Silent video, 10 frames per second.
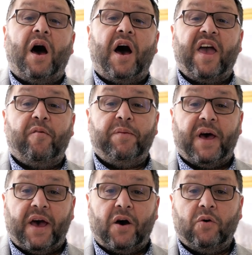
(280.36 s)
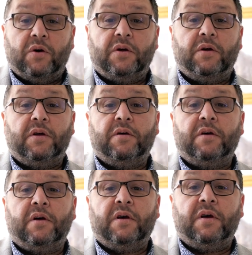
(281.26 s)
I am now
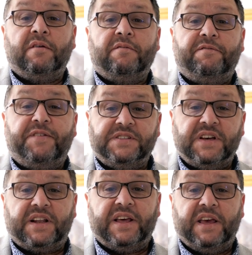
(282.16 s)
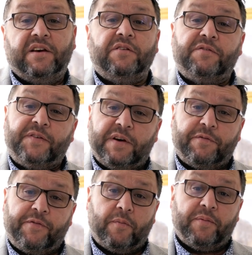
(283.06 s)
physically
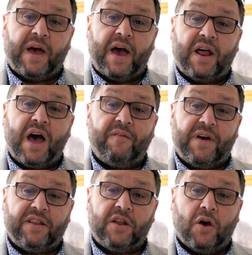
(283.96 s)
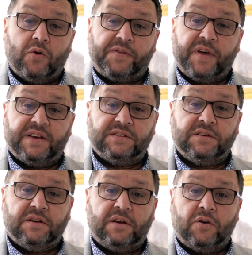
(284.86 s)
fit from that, and I have had no things.